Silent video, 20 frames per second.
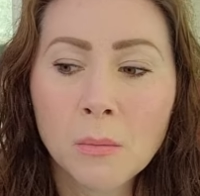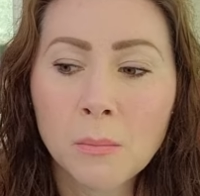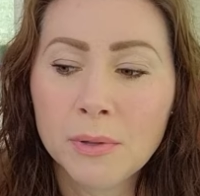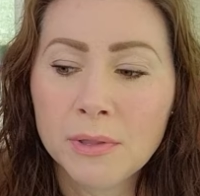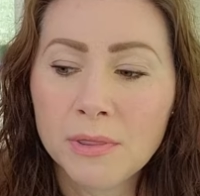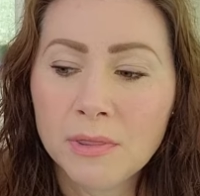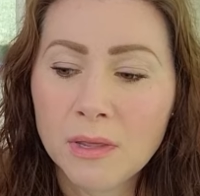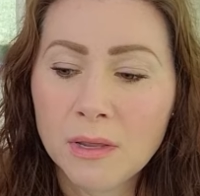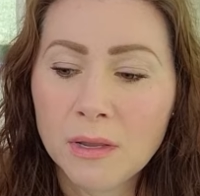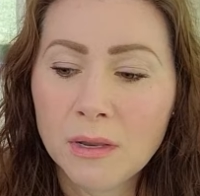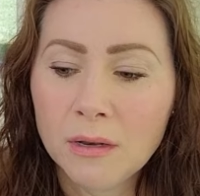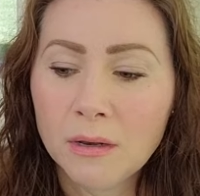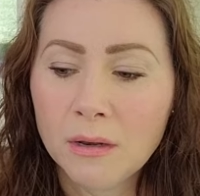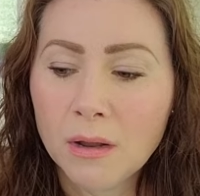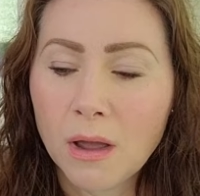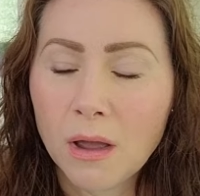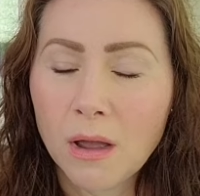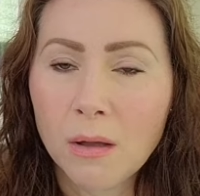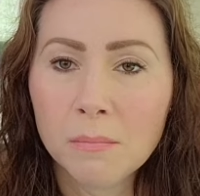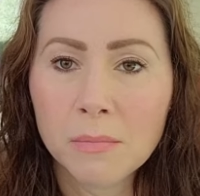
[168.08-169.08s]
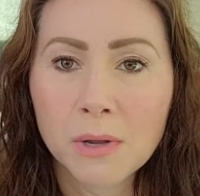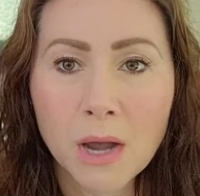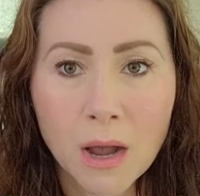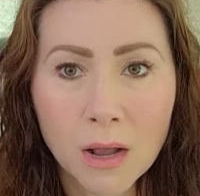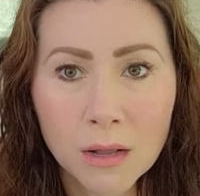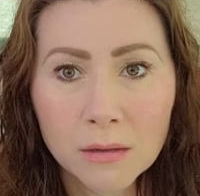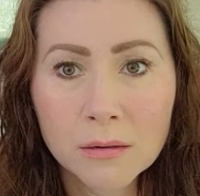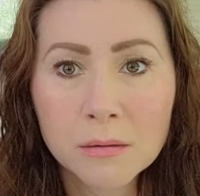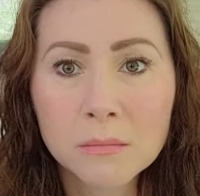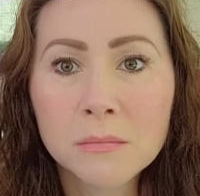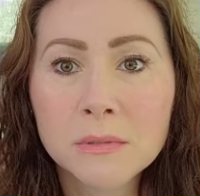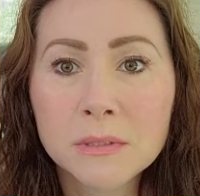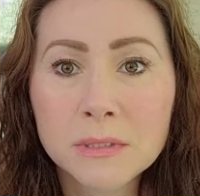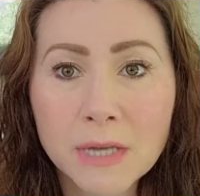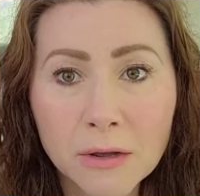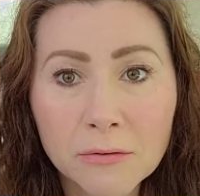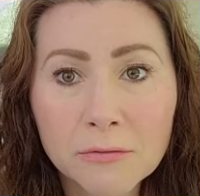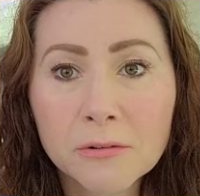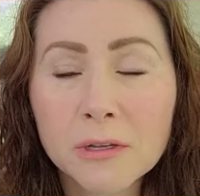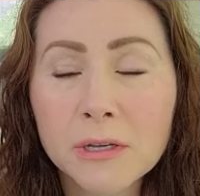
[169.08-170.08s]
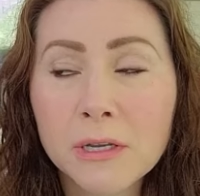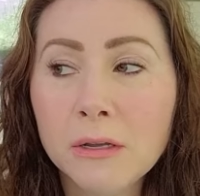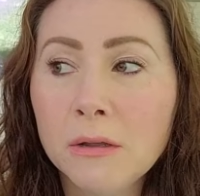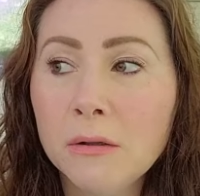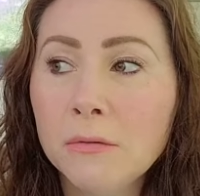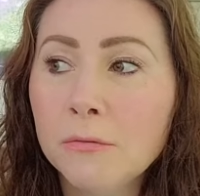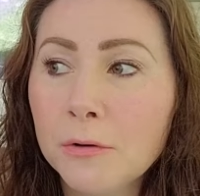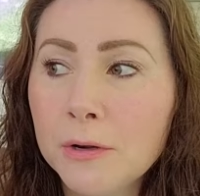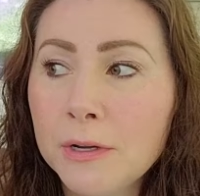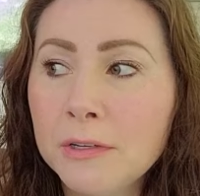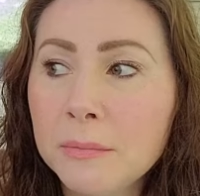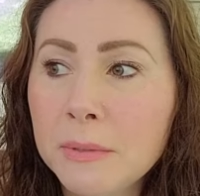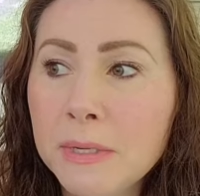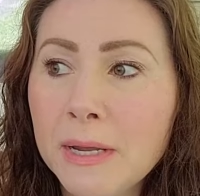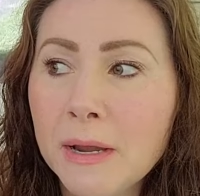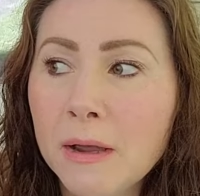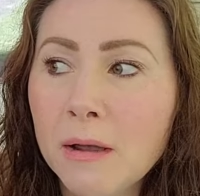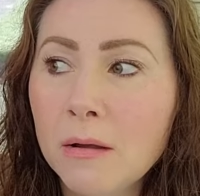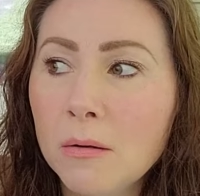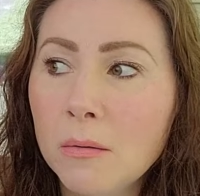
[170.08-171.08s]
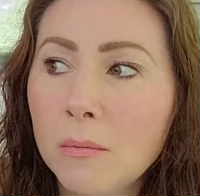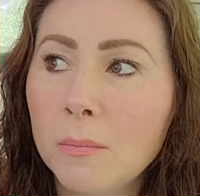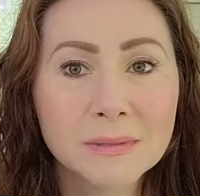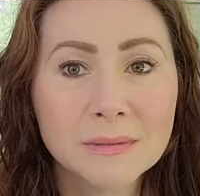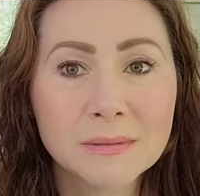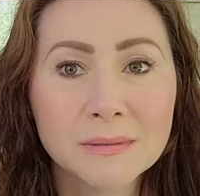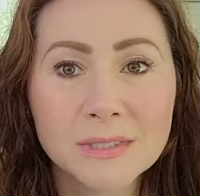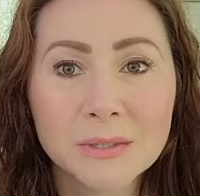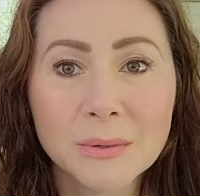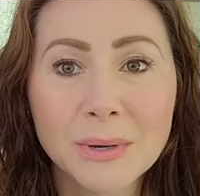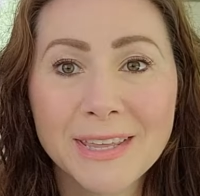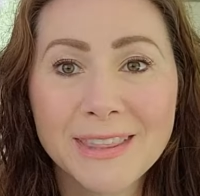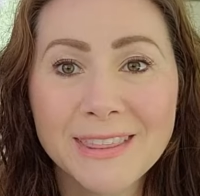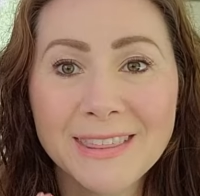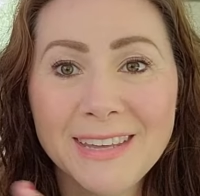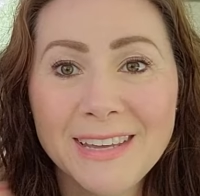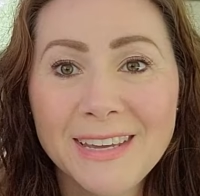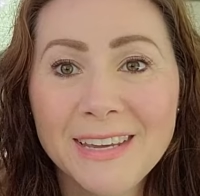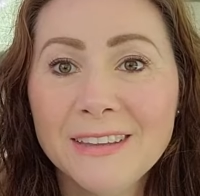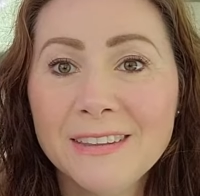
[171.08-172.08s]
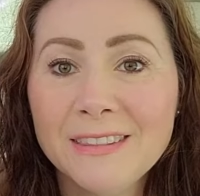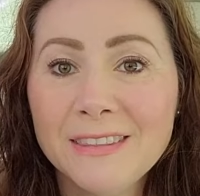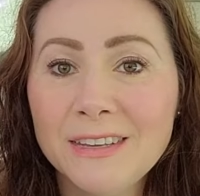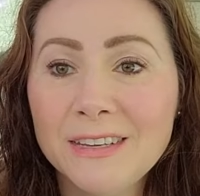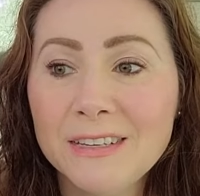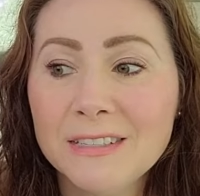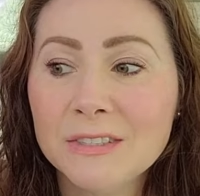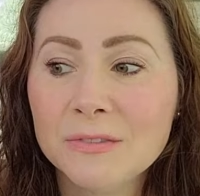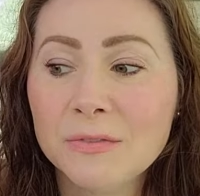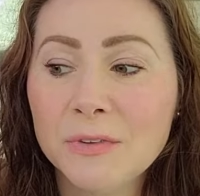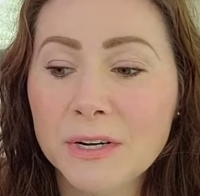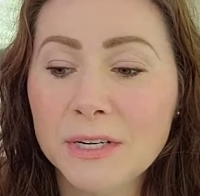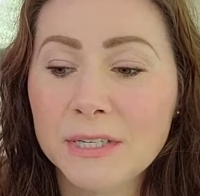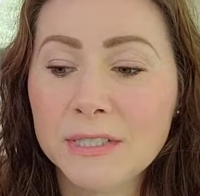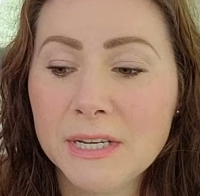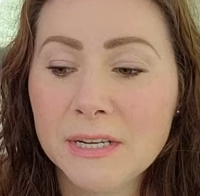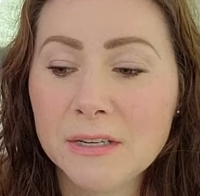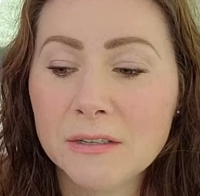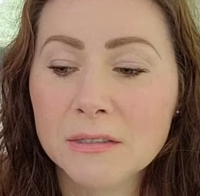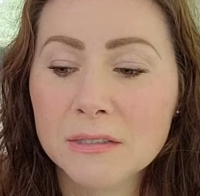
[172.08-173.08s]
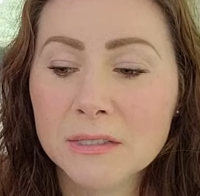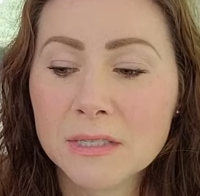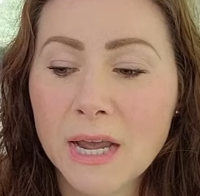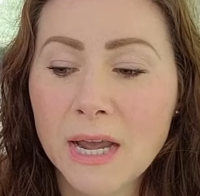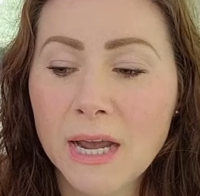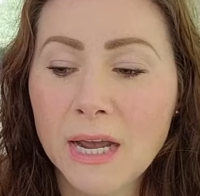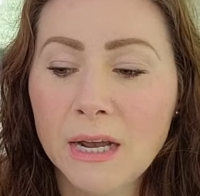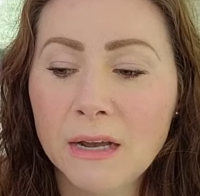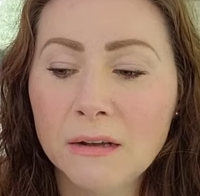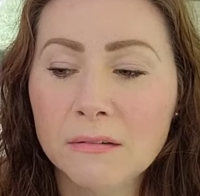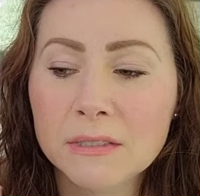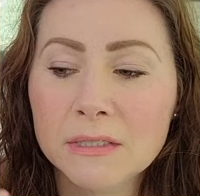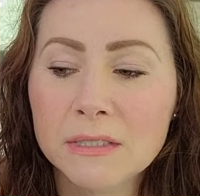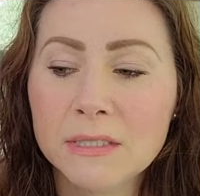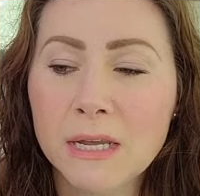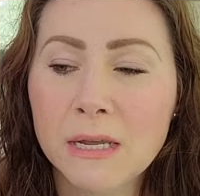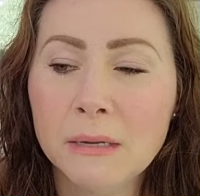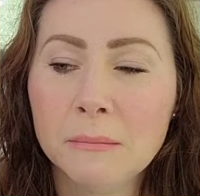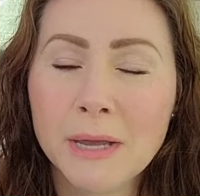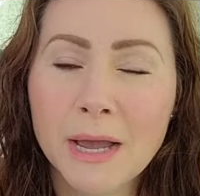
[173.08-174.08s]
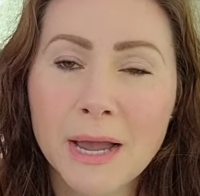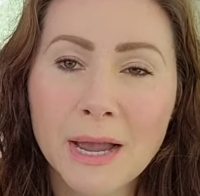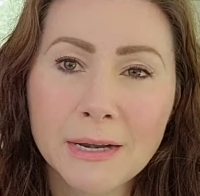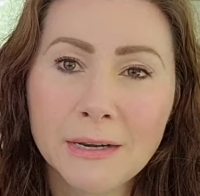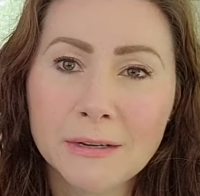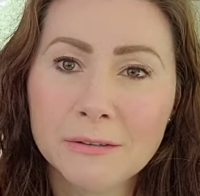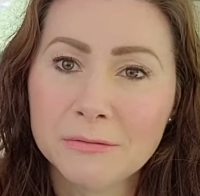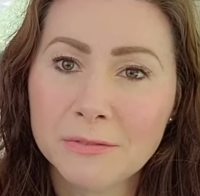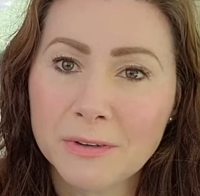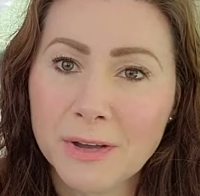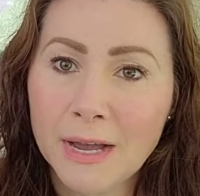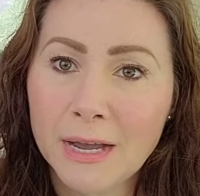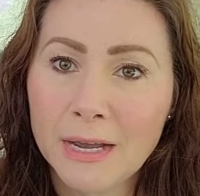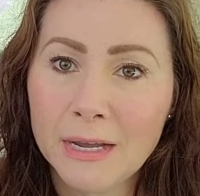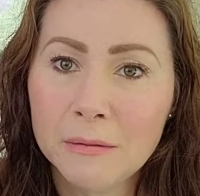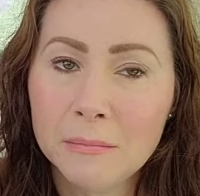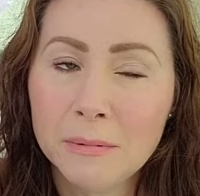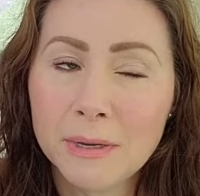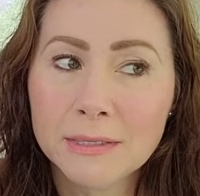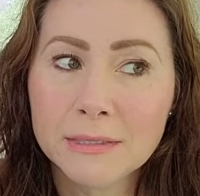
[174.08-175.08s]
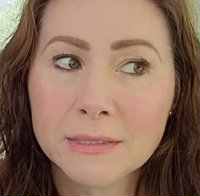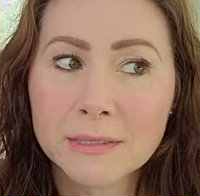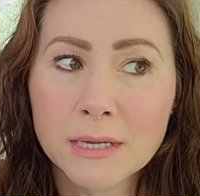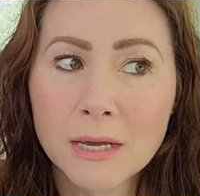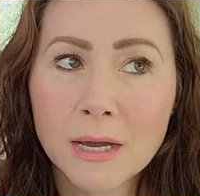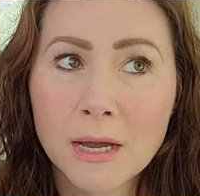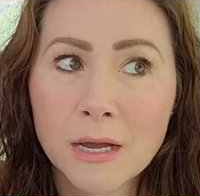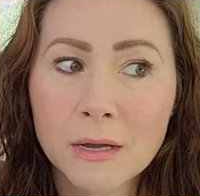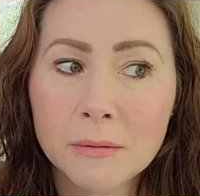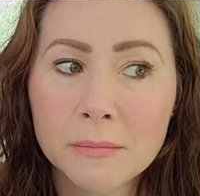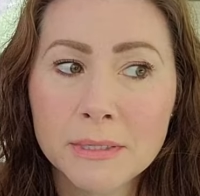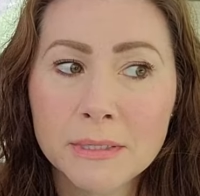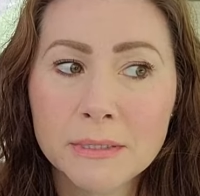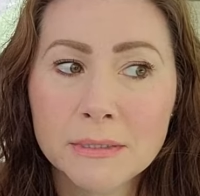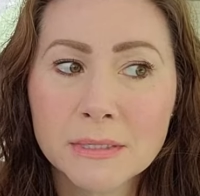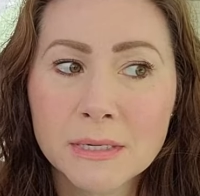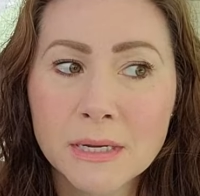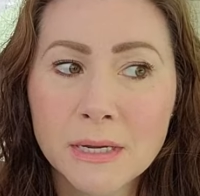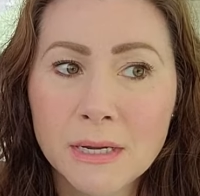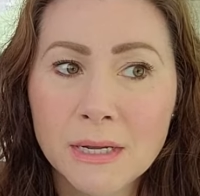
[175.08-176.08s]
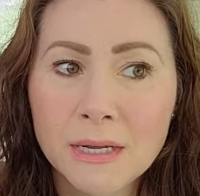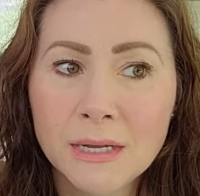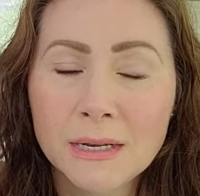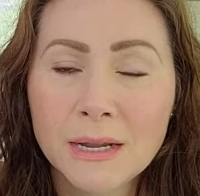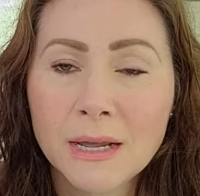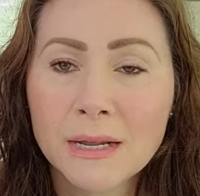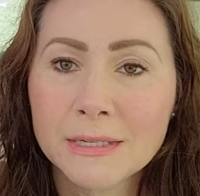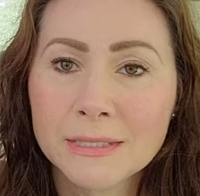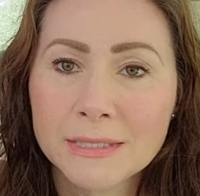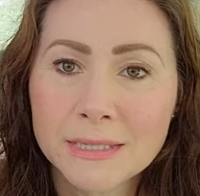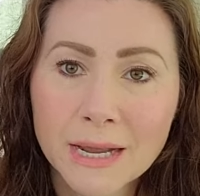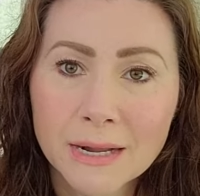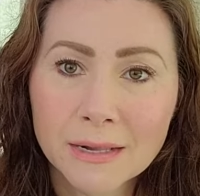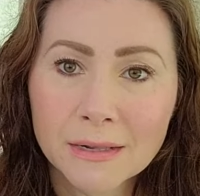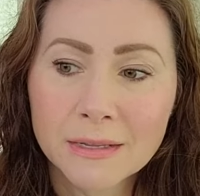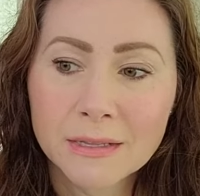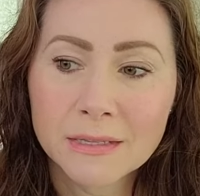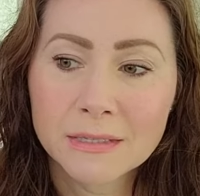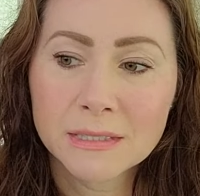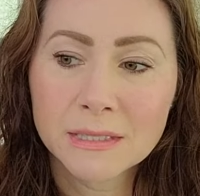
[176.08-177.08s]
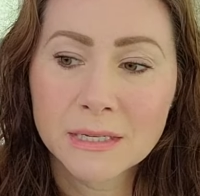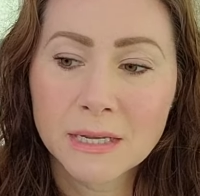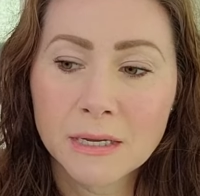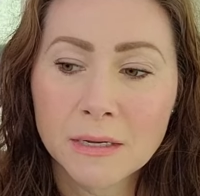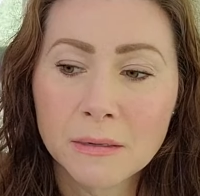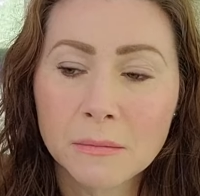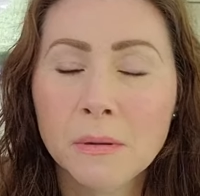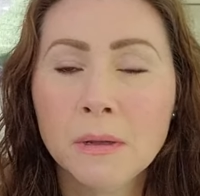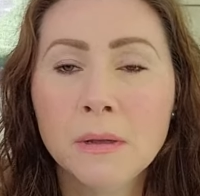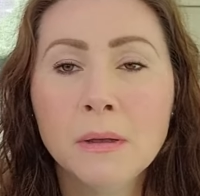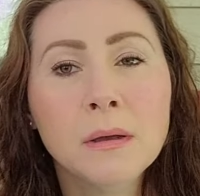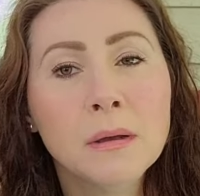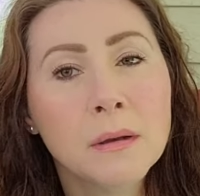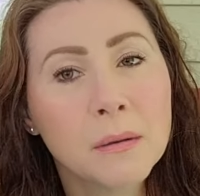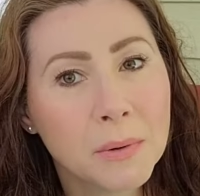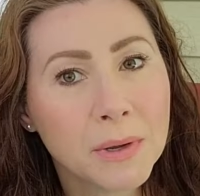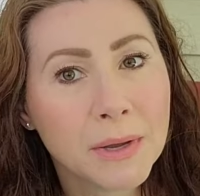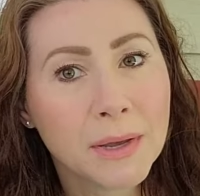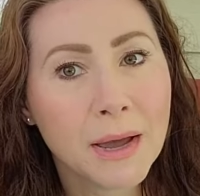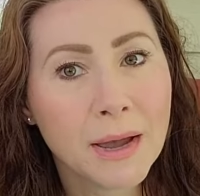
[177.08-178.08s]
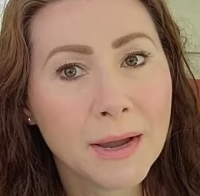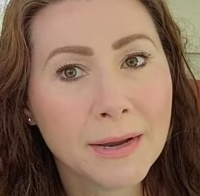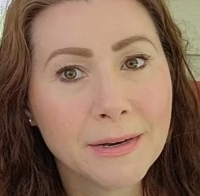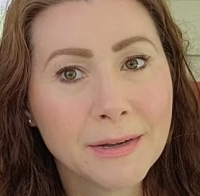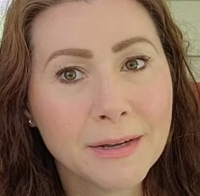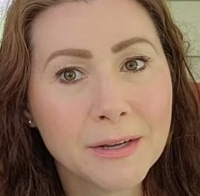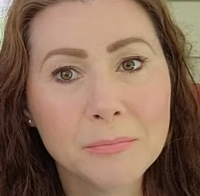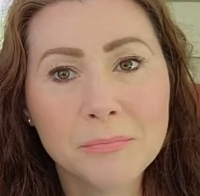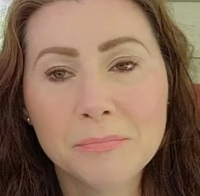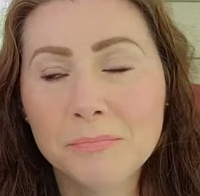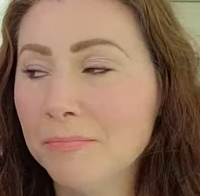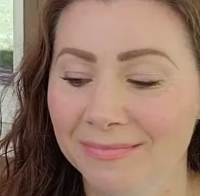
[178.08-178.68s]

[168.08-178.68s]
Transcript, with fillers: but then um, Gollum definitely freaked me out. So I think these fairy tales have the same kind of vibe as The Hobbit. Not exactly the same, but kinda.